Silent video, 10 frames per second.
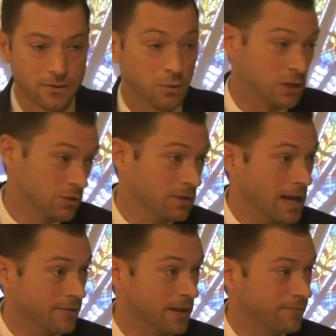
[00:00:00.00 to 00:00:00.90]
which you
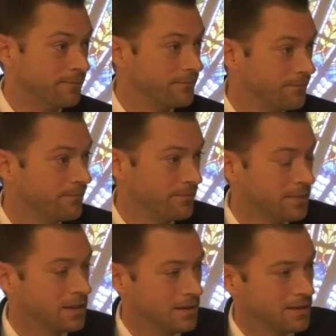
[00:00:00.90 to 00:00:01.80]
gave him.
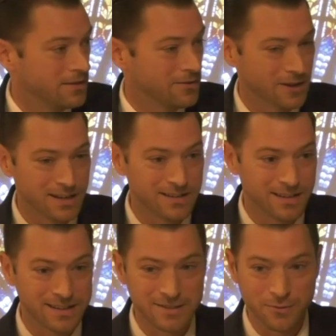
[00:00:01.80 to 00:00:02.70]
All right,
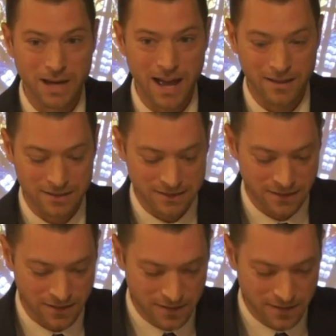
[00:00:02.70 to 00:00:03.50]
that's the reality.